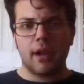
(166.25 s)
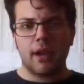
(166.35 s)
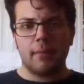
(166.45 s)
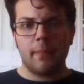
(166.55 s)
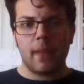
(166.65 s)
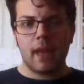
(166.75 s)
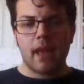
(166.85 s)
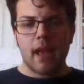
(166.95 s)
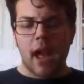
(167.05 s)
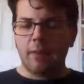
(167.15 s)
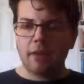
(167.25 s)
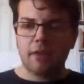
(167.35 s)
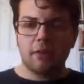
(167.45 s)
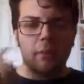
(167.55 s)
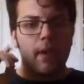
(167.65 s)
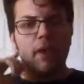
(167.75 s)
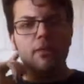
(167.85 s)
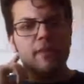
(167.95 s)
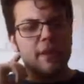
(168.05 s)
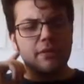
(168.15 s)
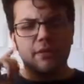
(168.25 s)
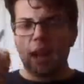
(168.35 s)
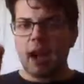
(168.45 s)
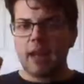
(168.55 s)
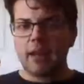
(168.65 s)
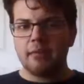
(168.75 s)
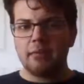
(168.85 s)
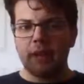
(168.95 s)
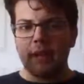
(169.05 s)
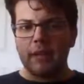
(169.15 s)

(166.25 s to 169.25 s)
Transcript: Um, I mentioned in one of my other videos that I am